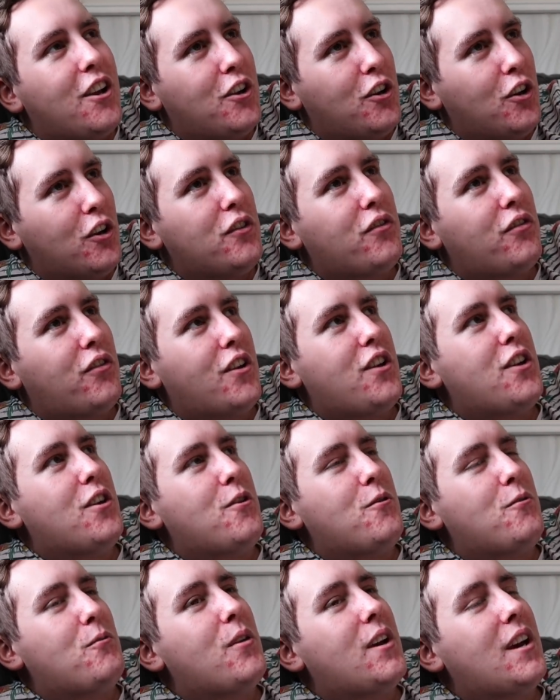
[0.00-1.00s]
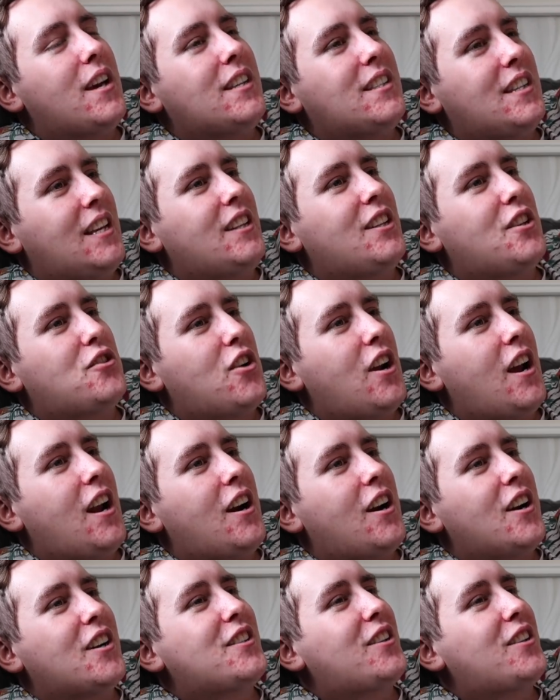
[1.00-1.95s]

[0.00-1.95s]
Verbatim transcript: Good For You is in the trailer.